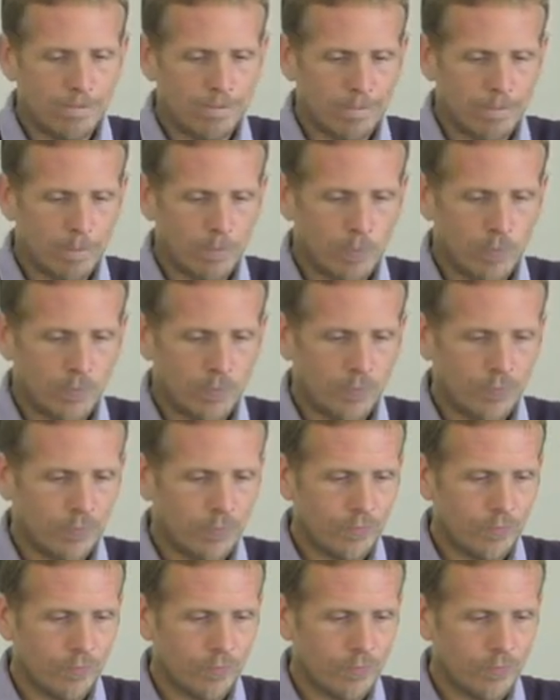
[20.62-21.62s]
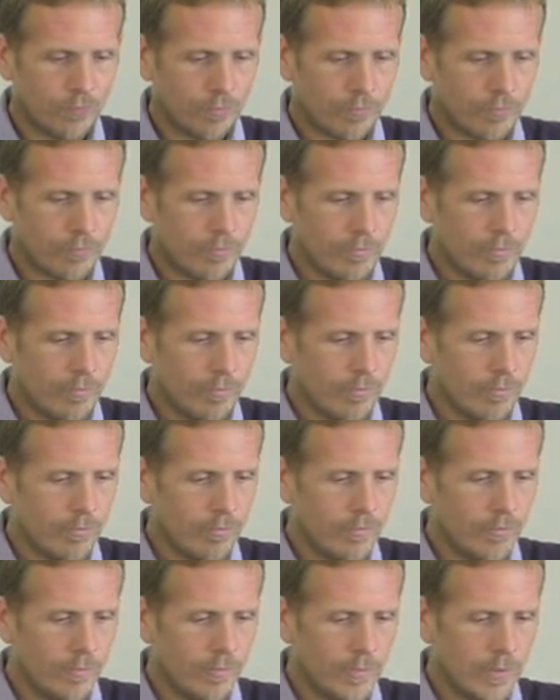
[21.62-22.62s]

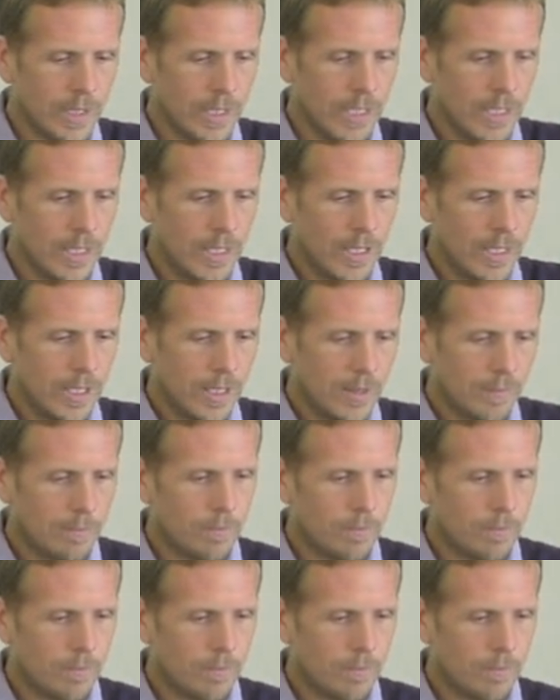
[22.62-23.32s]
(no one is talking)